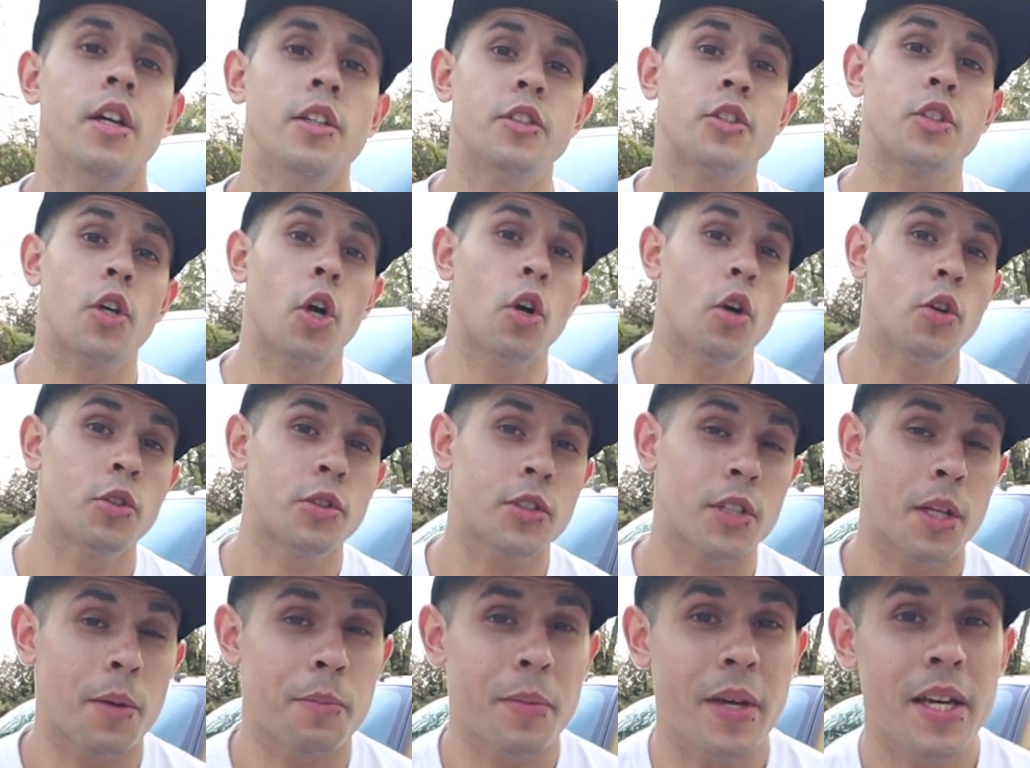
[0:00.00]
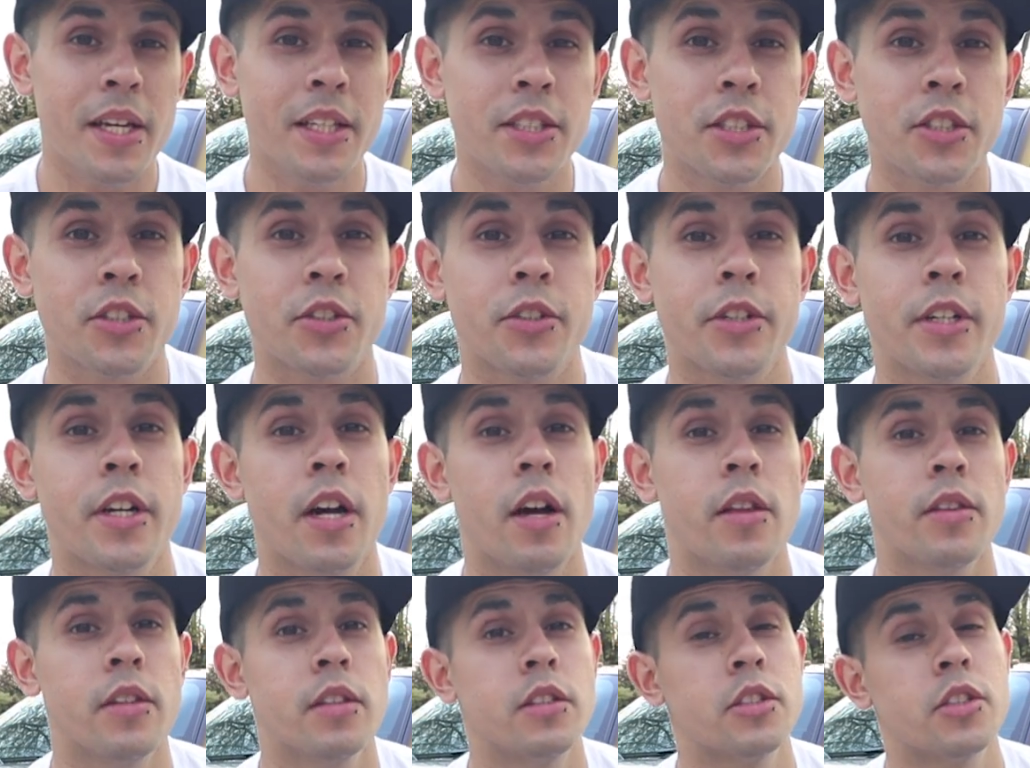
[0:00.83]
So some history
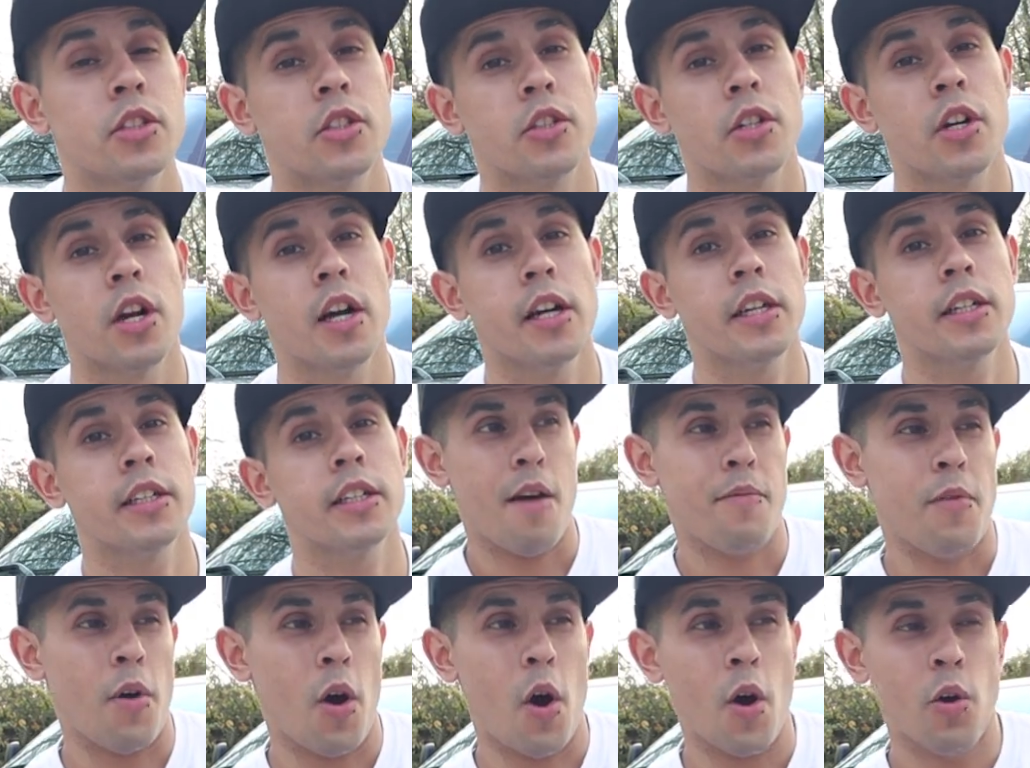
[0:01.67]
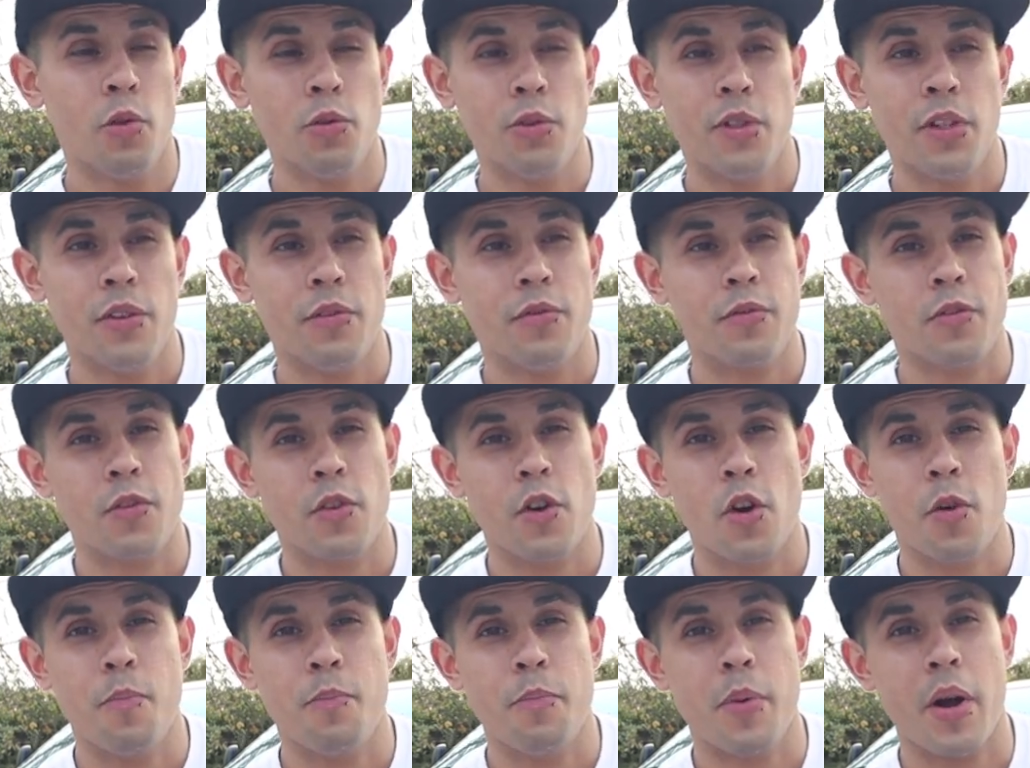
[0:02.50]
on this truck. I've owned it
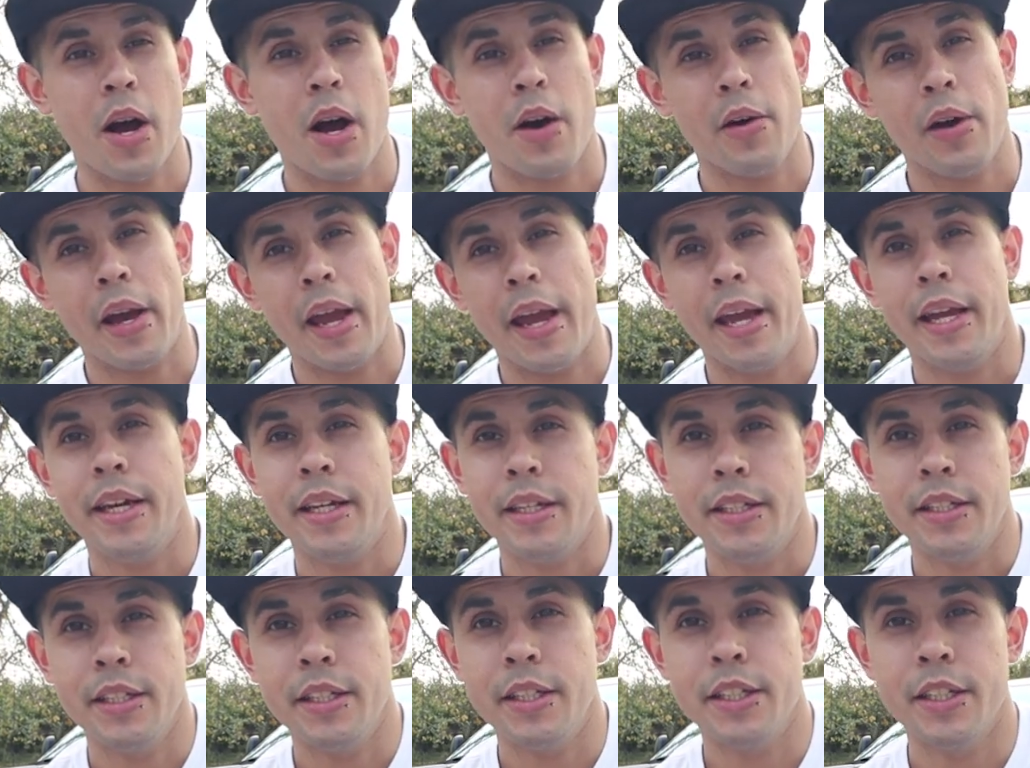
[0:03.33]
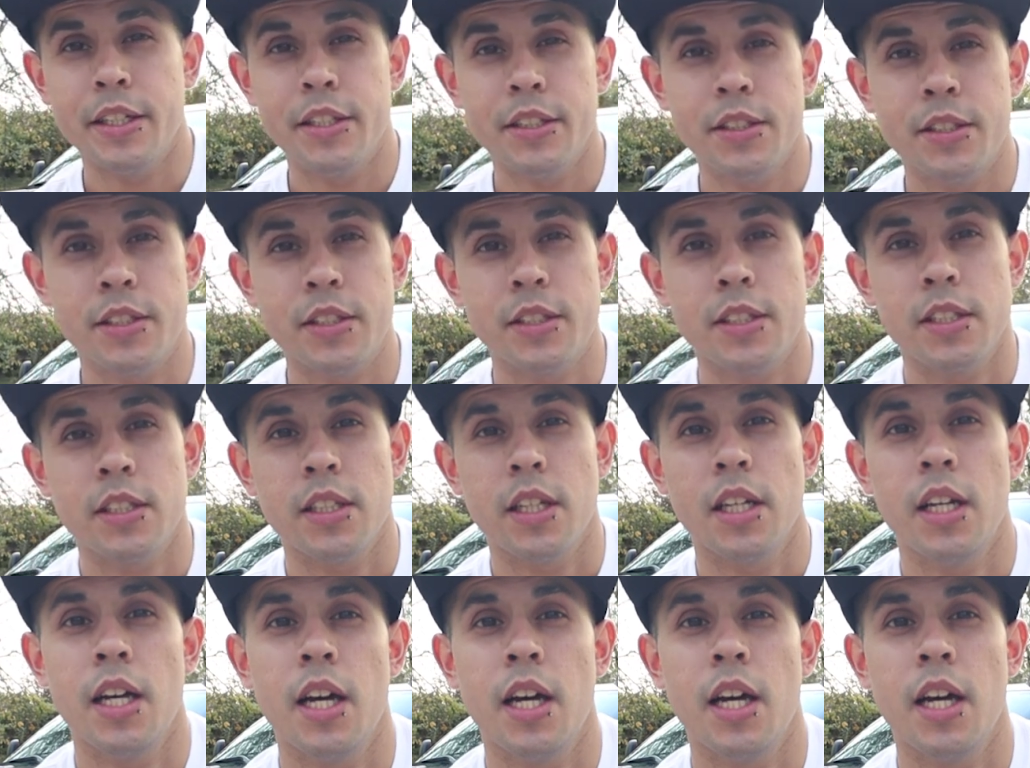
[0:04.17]
for about 8 years.